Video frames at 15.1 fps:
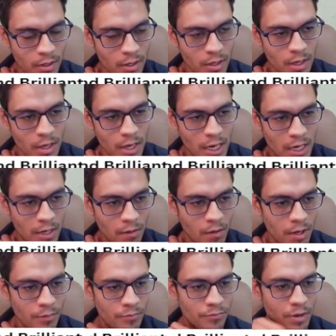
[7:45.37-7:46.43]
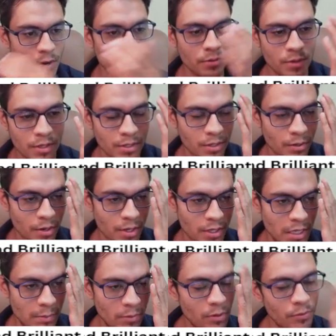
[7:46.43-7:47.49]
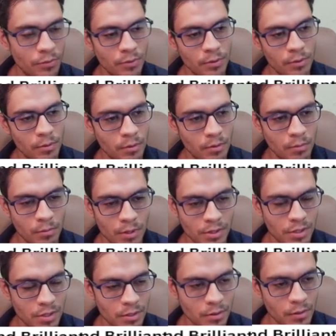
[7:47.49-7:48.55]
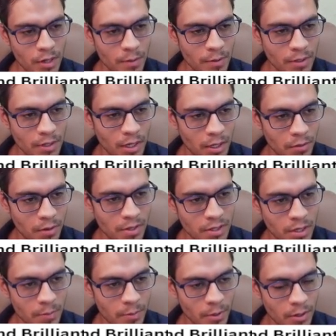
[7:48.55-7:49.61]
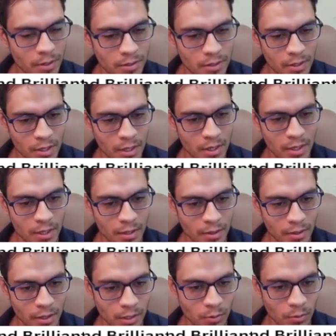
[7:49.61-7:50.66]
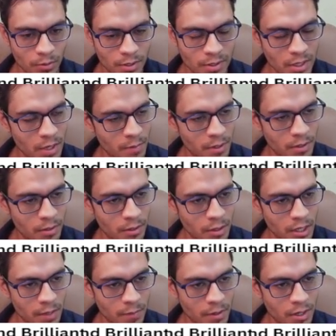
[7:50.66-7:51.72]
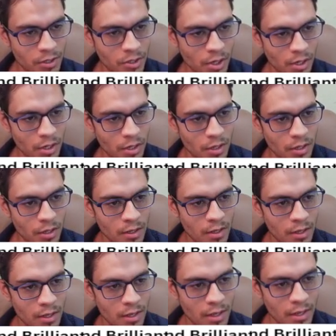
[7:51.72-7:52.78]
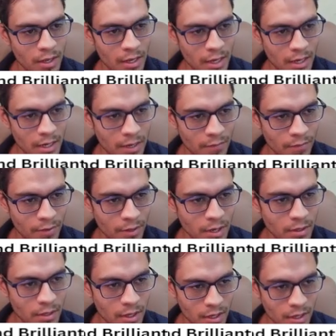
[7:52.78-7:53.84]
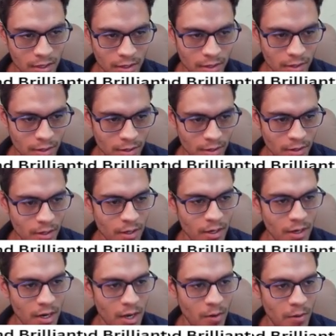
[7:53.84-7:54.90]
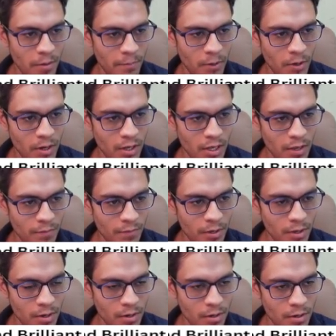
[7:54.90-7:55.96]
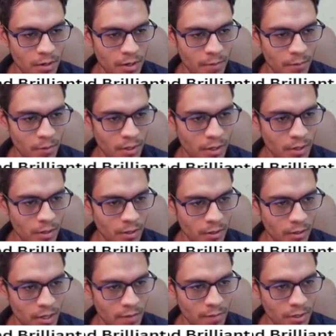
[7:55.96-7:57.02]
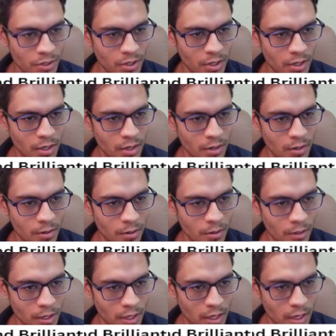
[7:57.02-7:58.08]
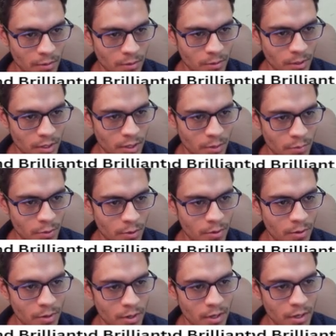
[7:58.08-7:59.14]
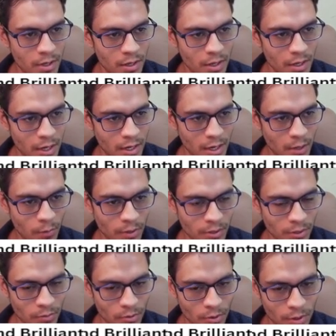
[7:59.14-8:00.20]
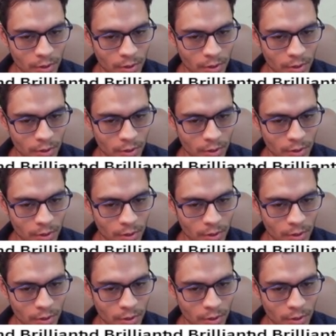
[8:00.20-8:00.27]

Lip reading: And now I found this crazy move, which is not even that crazy, but is knight to d7, giving a check. And if they take, now I'm gonna give here, I'm gonna give a check here. It comes with tempo, and I win the rook.